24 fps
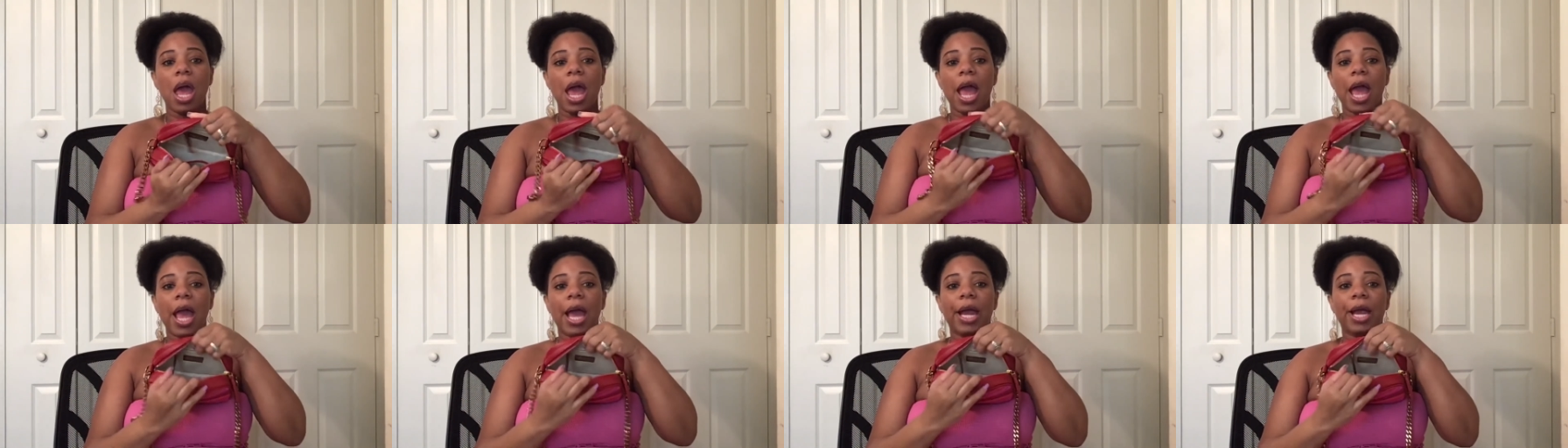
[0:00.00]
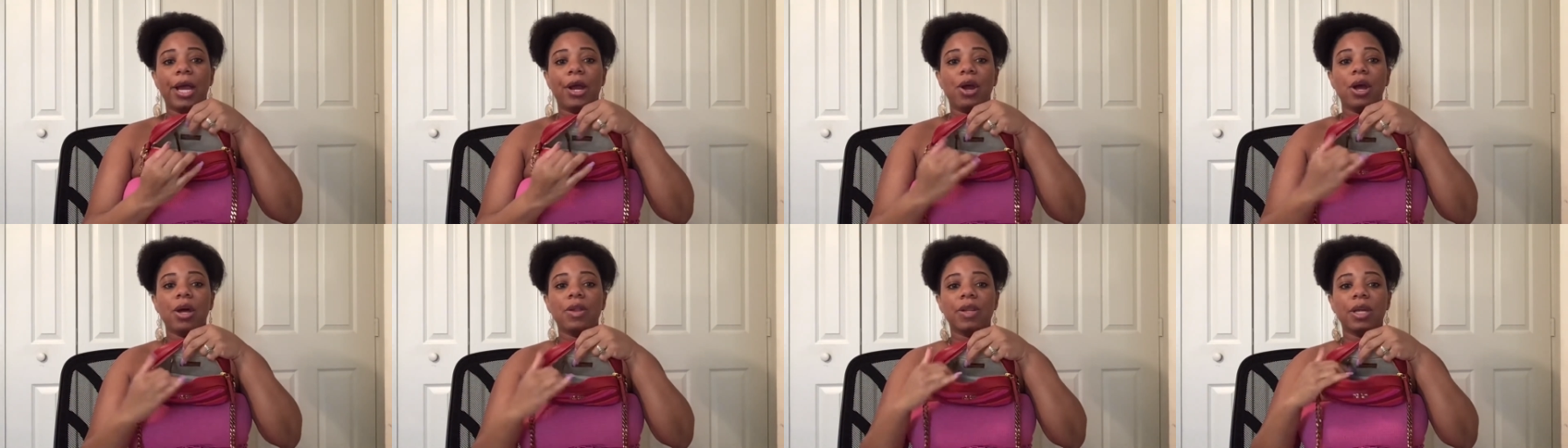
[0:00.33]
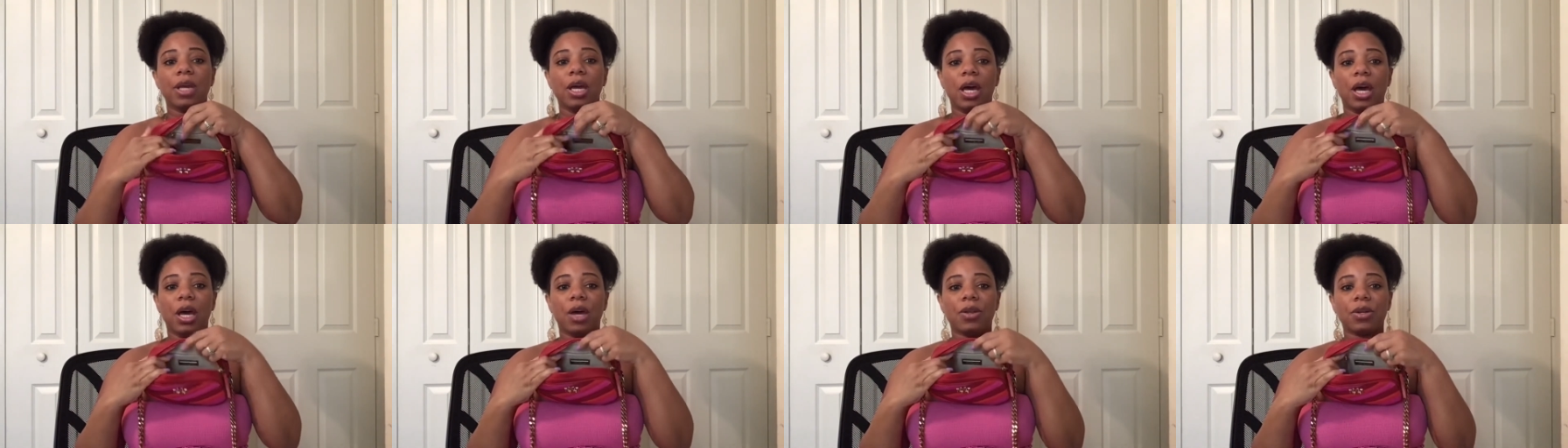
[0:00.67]
Here on the
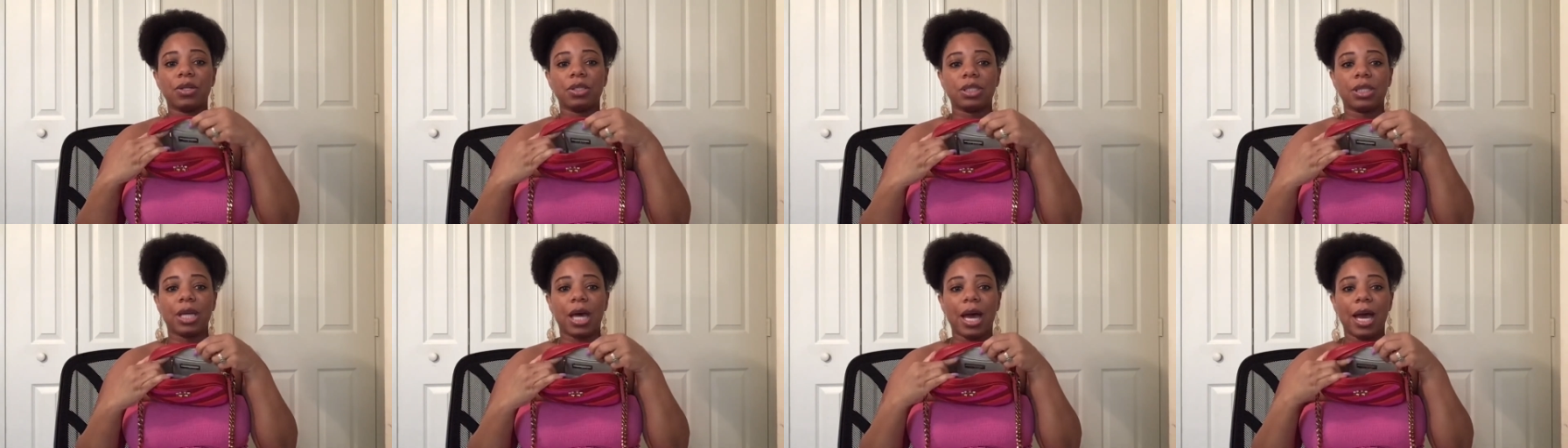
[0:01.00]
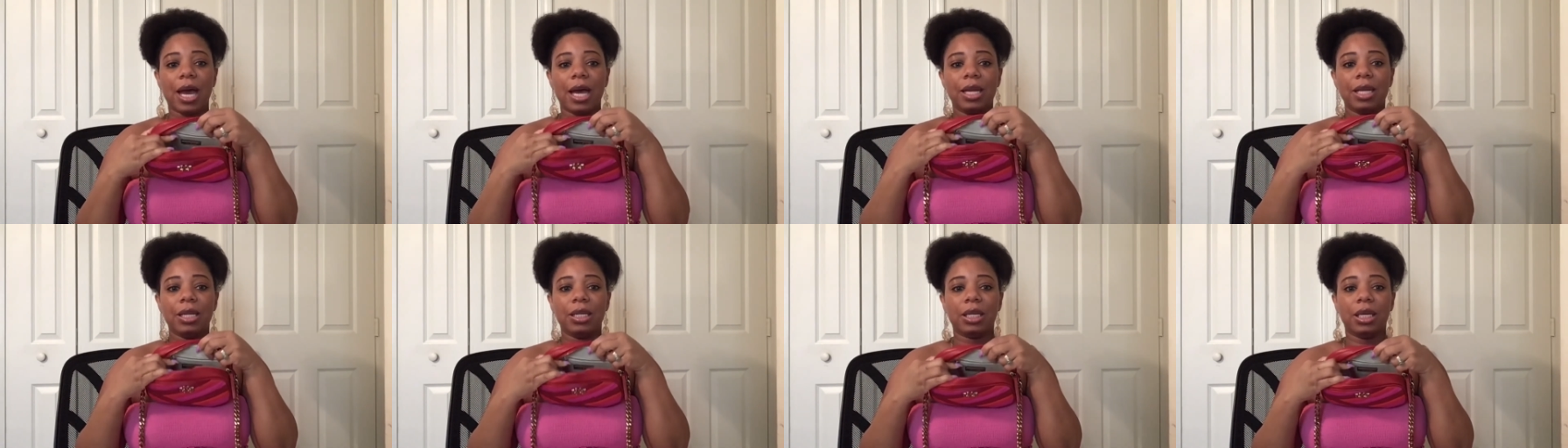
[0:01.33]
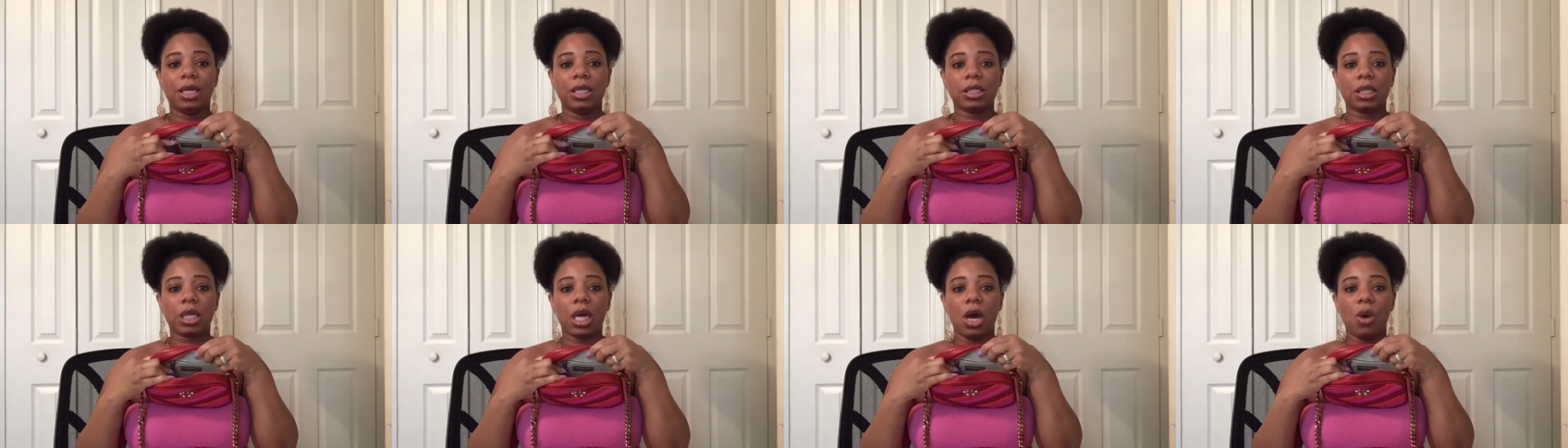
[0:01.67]
other side, it
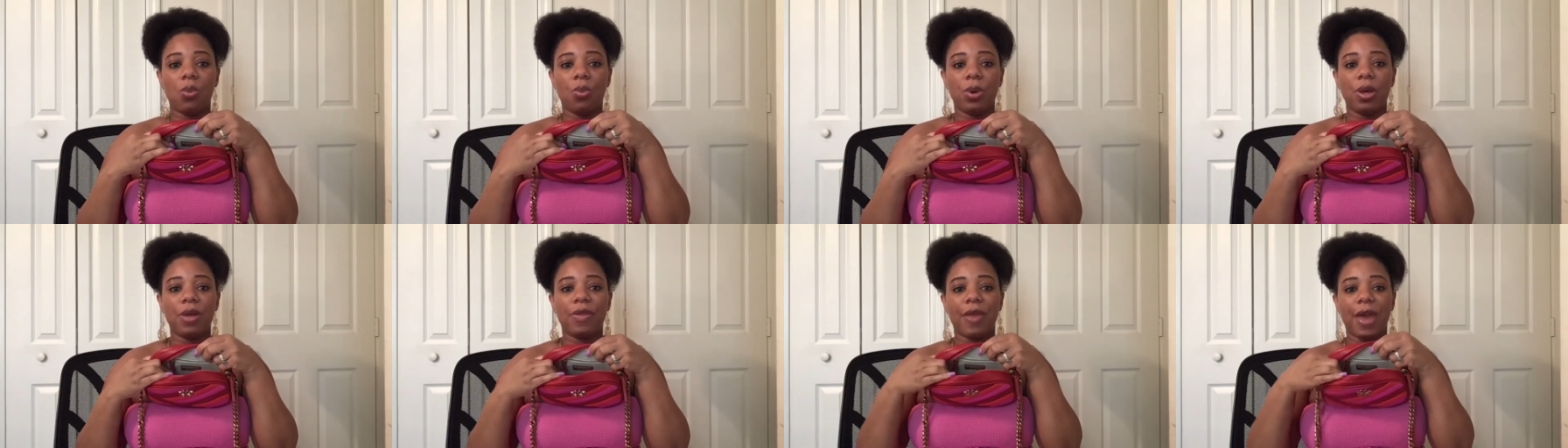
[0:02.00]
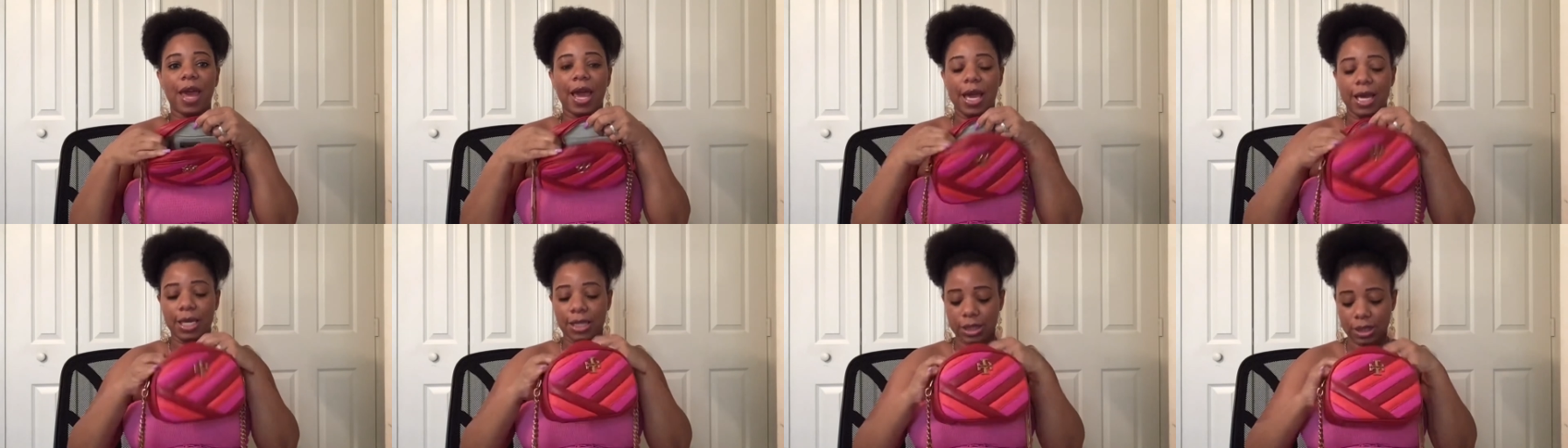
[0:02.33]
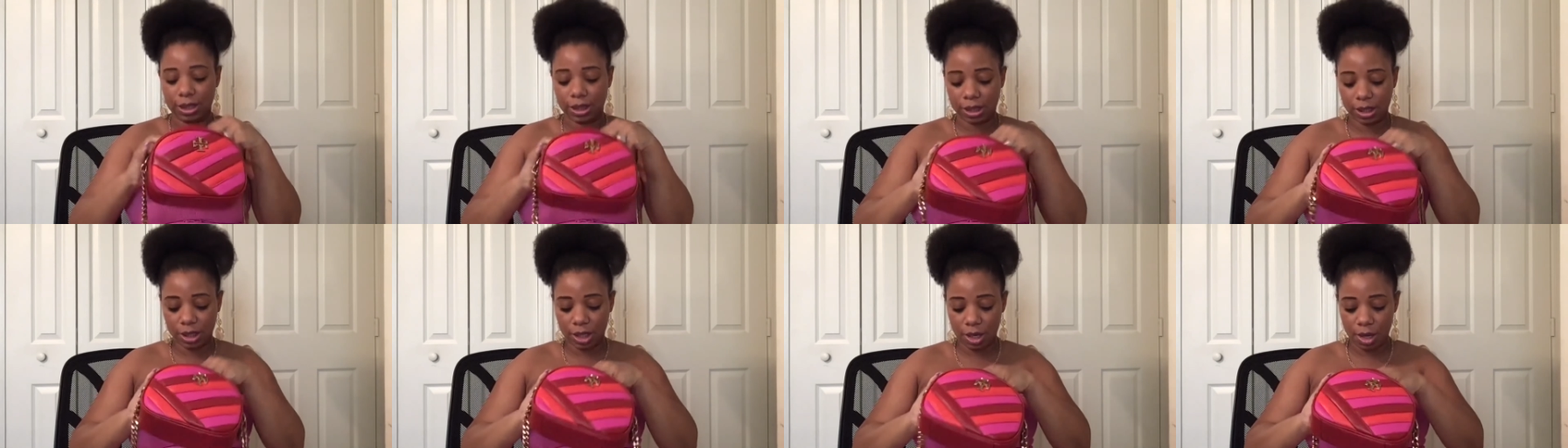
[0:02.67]
does come with a
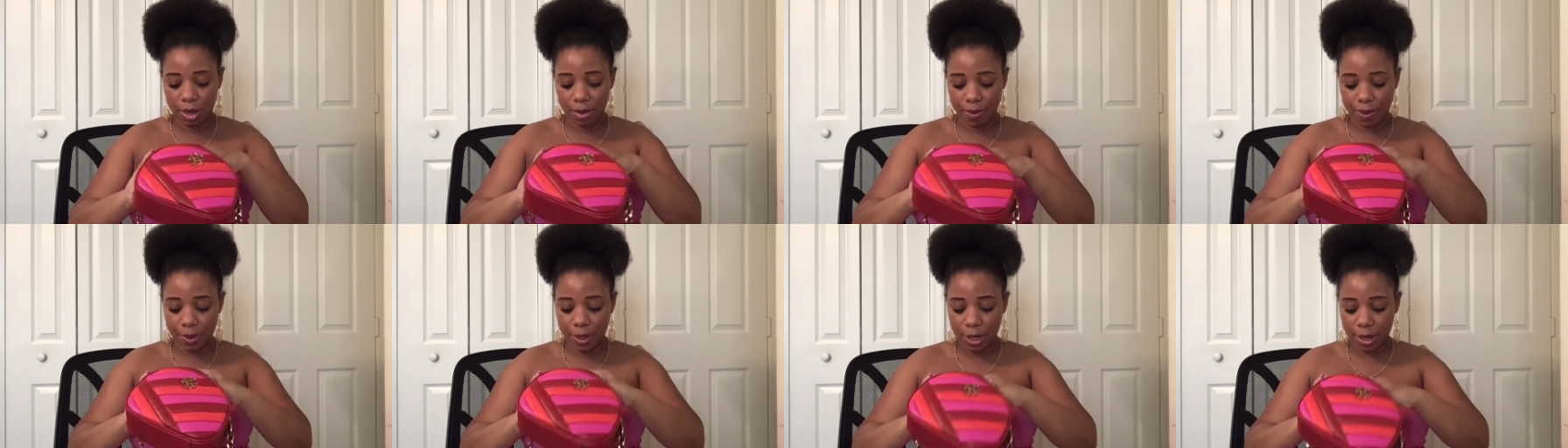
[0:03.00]
zip